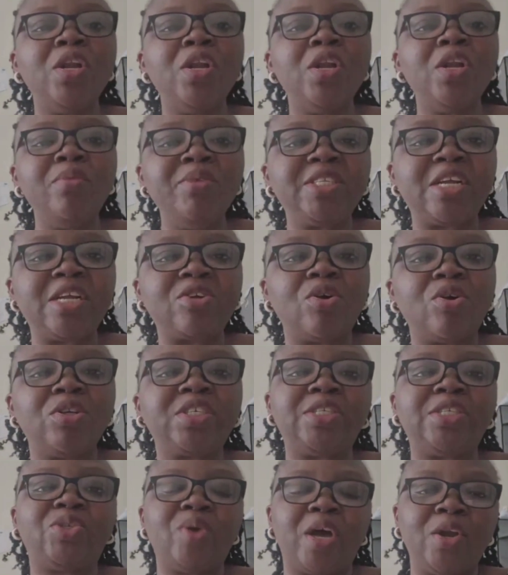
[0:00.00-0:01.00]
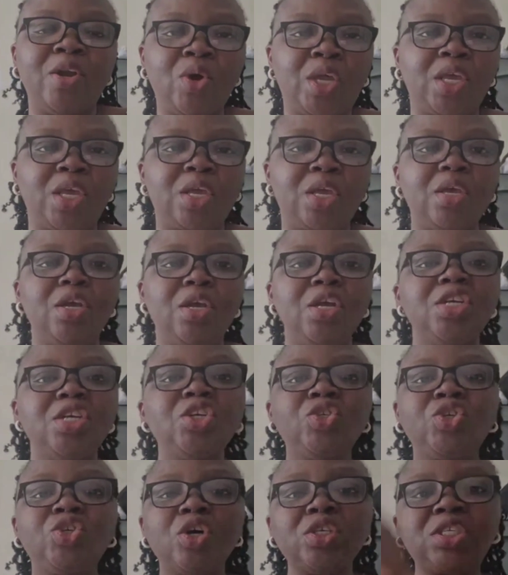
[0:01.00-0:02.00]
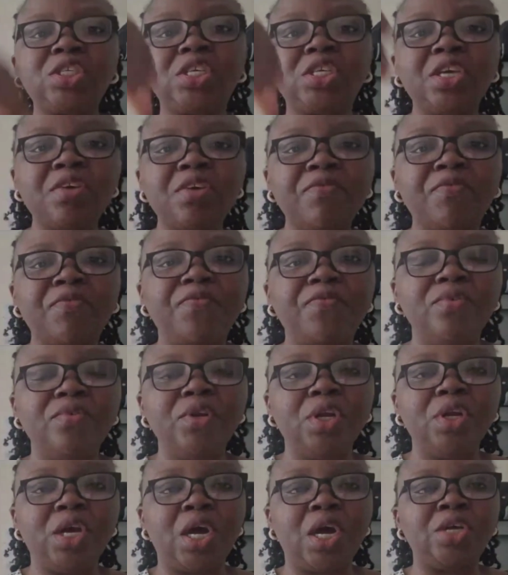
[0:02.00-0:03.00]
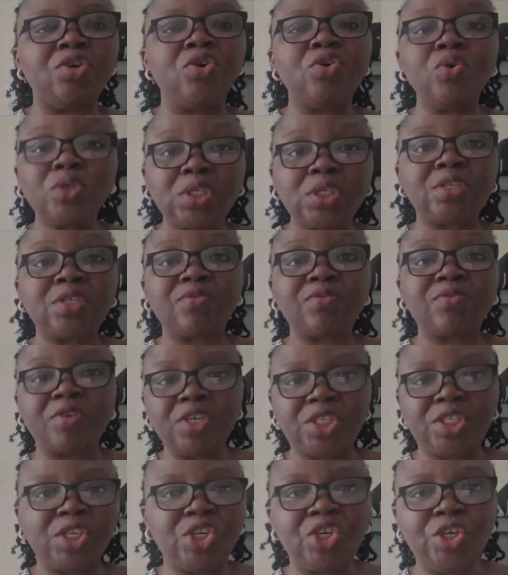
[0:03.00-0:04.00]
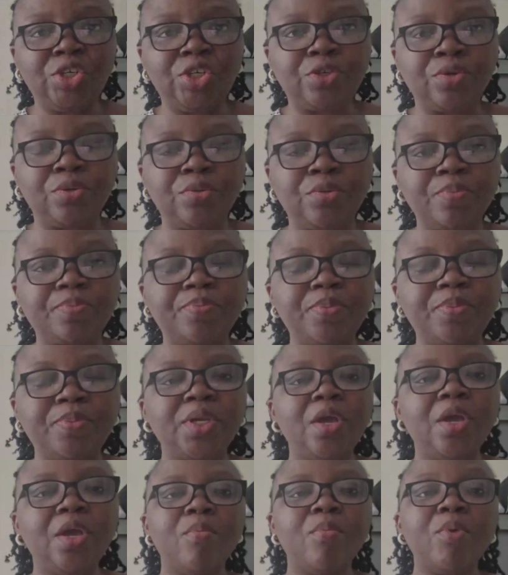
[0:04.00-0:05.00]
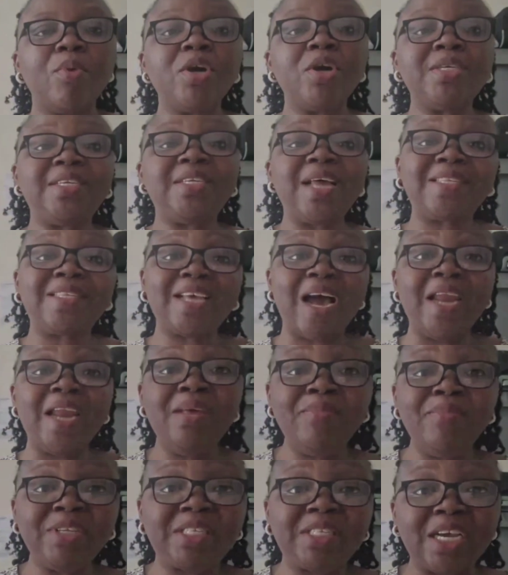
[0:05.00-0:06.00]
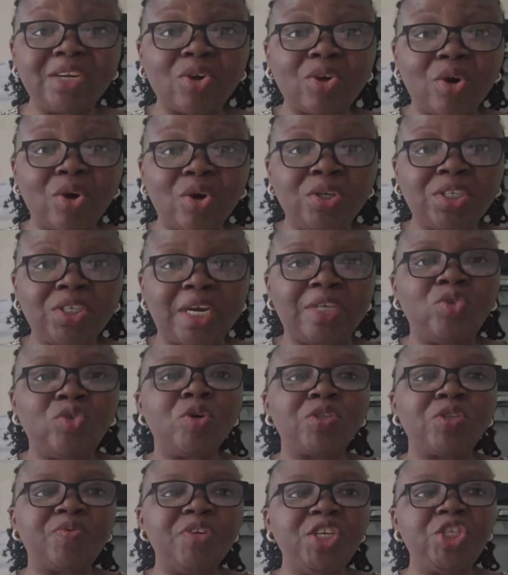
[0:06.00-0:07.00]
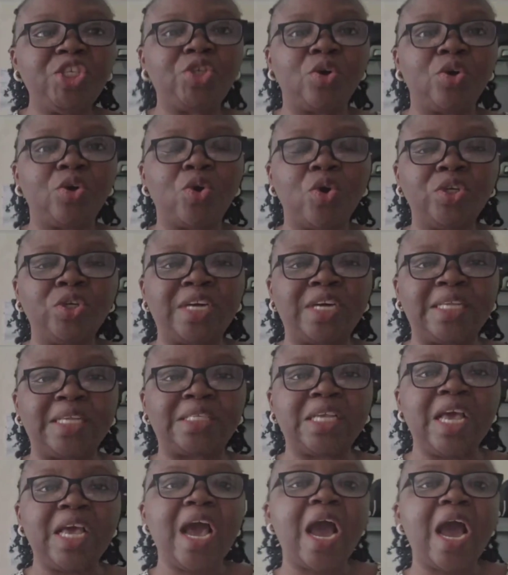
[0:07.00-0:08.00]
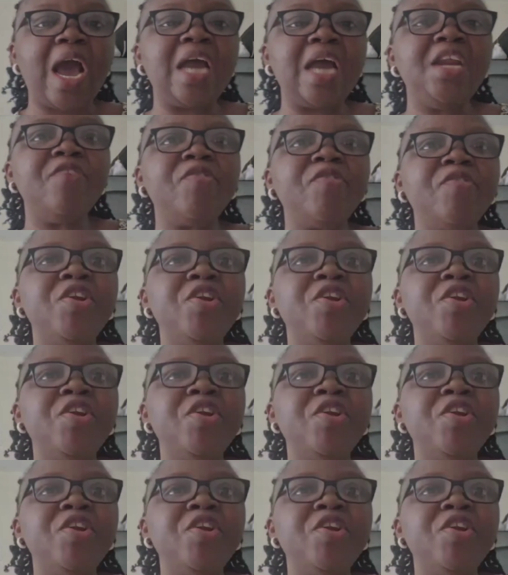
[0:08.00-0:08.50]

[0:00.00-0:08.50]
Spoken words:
If you are on unlimited contract, you are lucky. You just give your notice for resignation. But that they are limited contracts, you must finish your contracts.